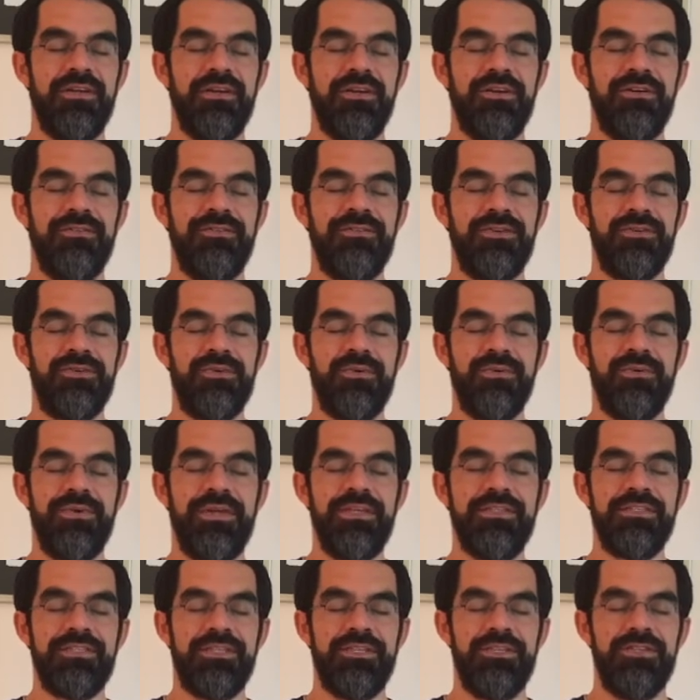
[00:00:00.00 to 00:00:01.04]
of your own
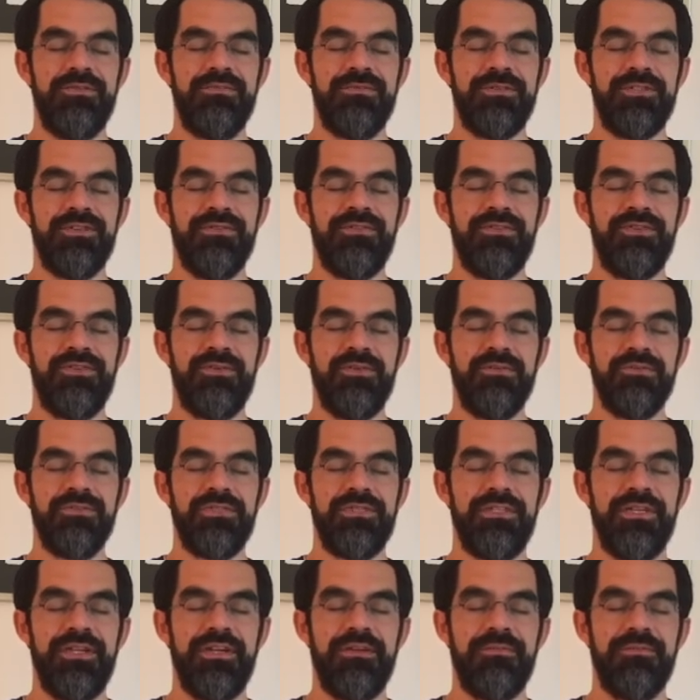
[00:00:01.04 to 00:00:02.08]
ischiums, of your own
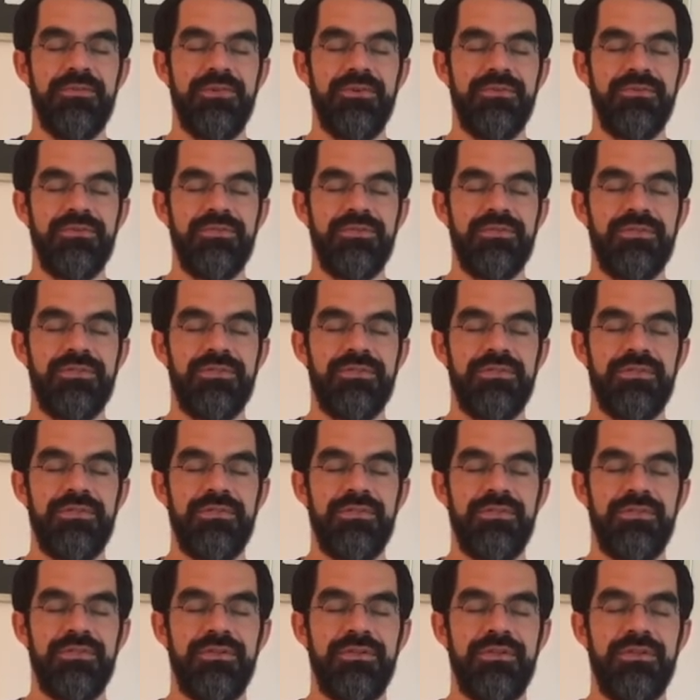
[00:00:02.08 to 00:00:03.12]
sitting bones.
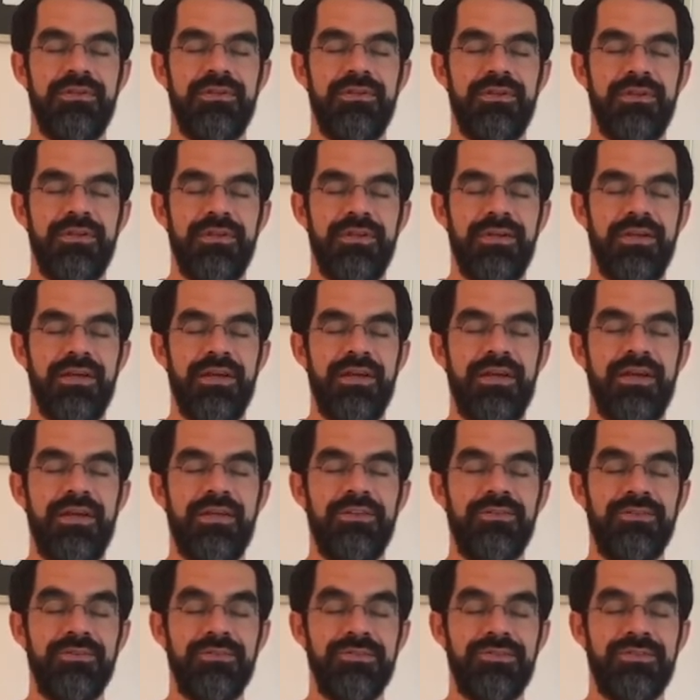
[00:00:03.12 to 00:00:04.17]

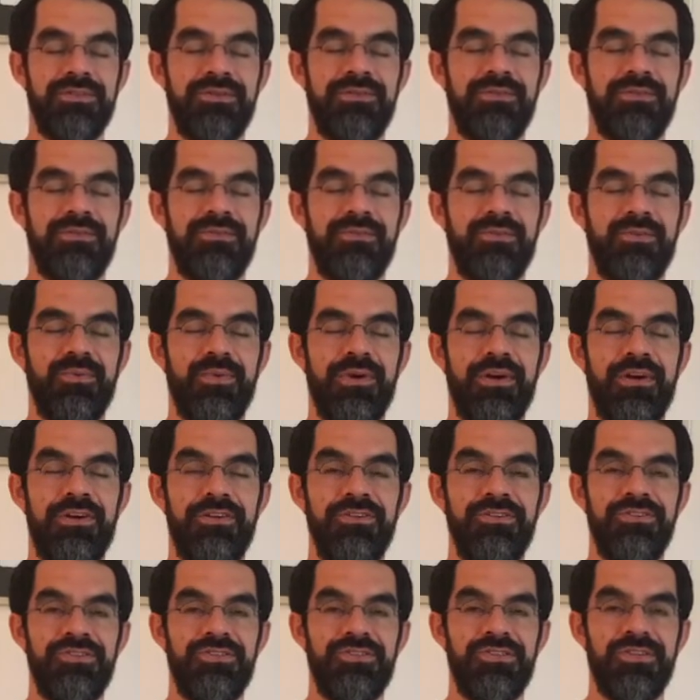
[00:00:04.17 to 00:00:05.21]
And also, where are
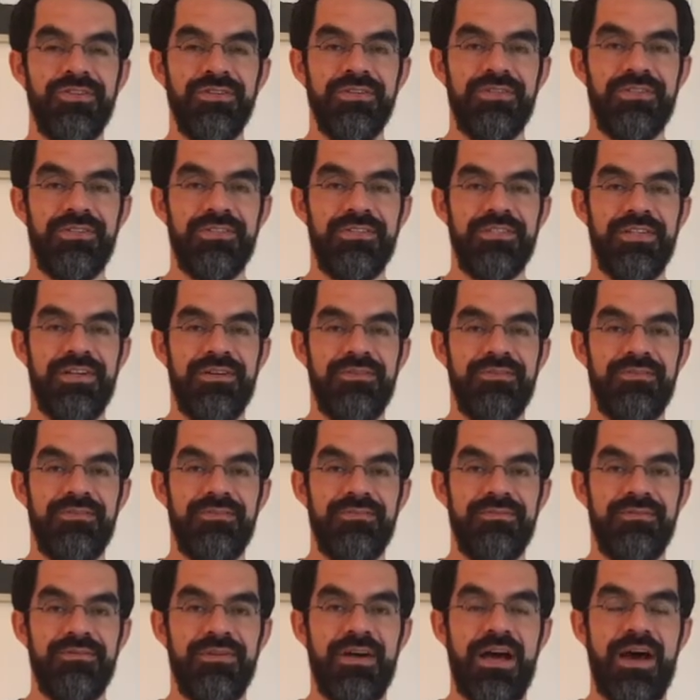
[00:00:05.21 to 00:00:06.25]
your shoulders now?
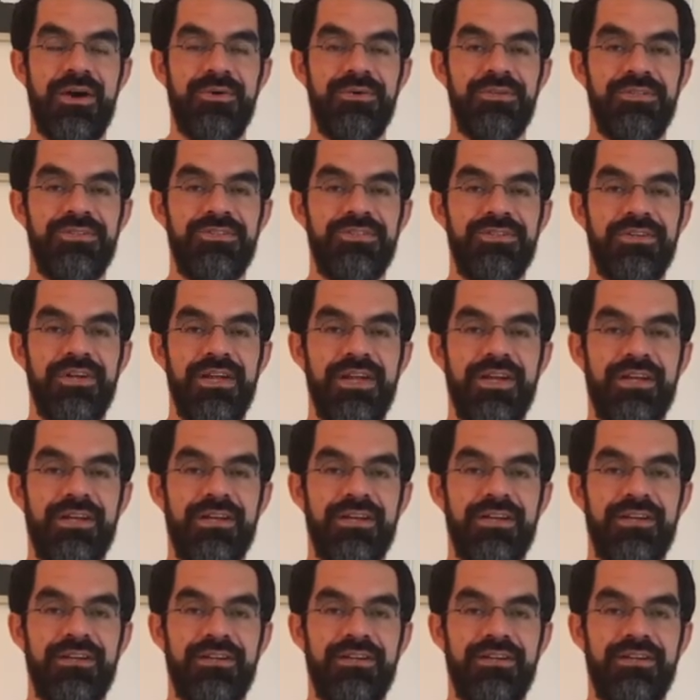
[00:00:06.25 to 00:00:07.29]
How is your neck?
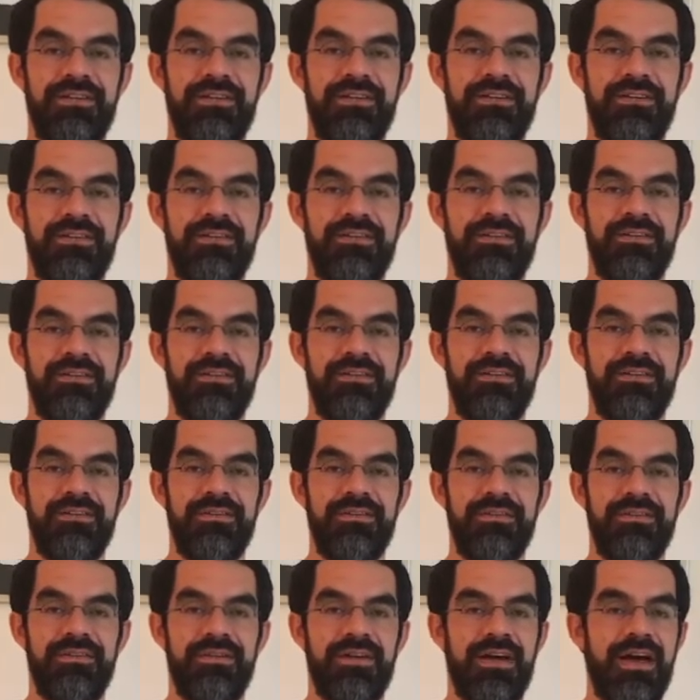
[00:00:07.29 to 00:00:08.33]

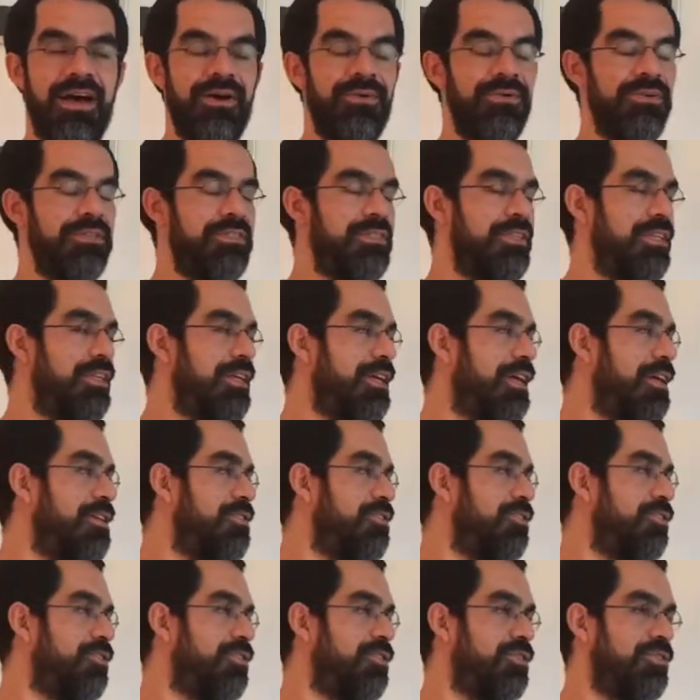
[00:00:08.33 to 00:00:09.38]
How easily can
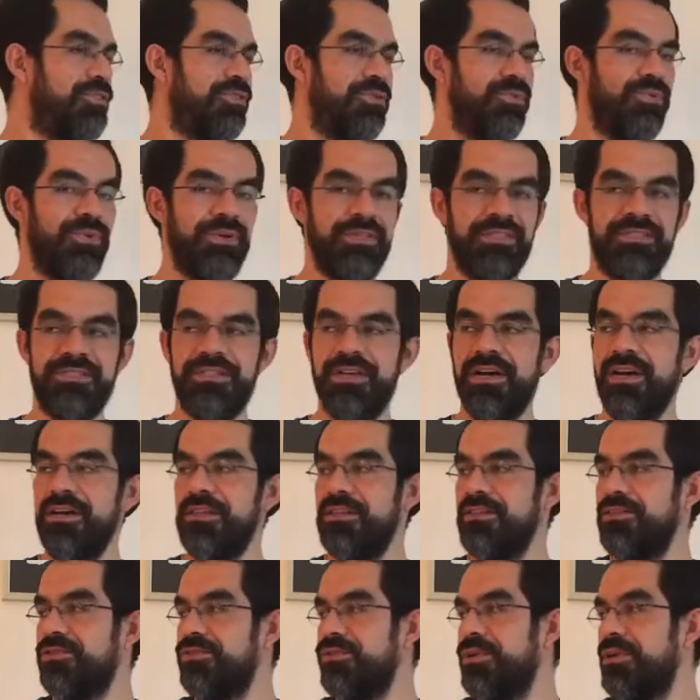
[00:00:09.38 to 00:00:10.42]
you turn to one side
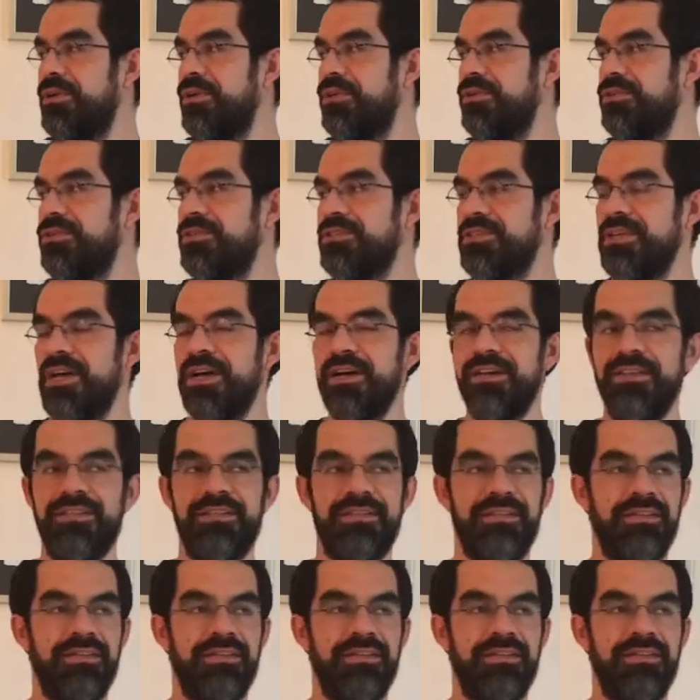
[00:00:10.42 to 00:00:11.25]
and to another side?